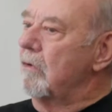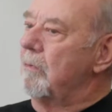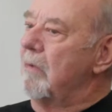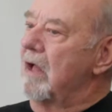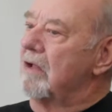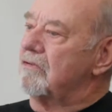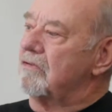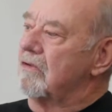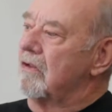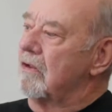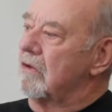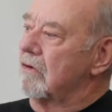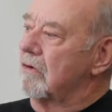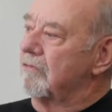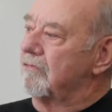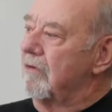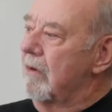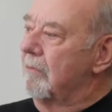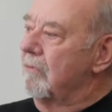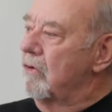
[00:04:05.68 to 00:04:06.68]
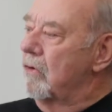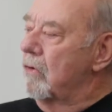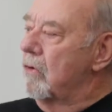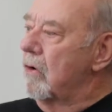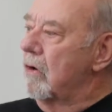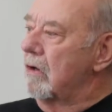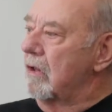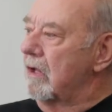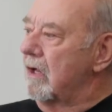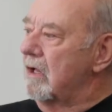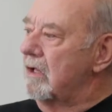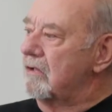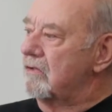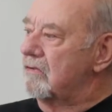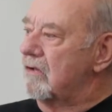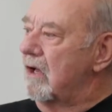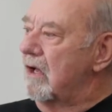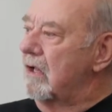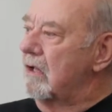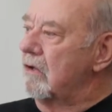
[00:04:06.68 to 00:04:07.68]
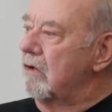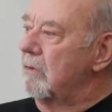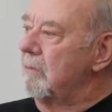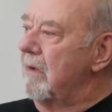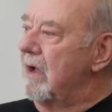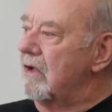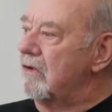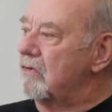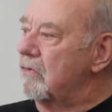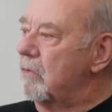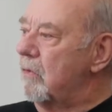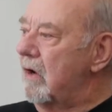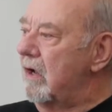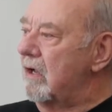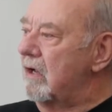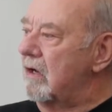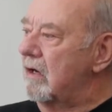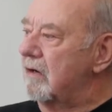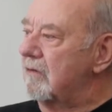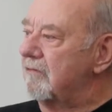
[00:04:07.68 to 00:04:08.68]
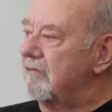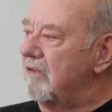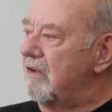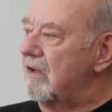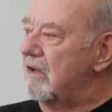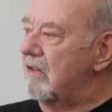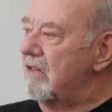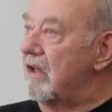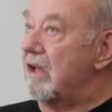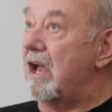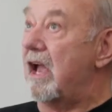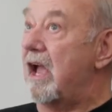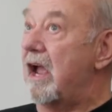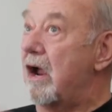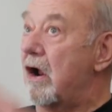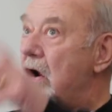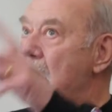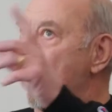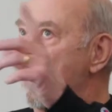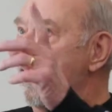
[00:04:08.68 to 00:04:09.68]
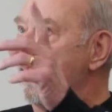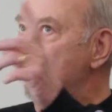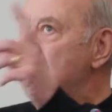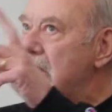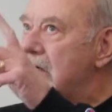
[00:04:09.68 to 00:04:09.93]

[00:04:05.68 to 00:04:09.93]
mentioned that you're from New Orleans, and you made your way here via the air, huh?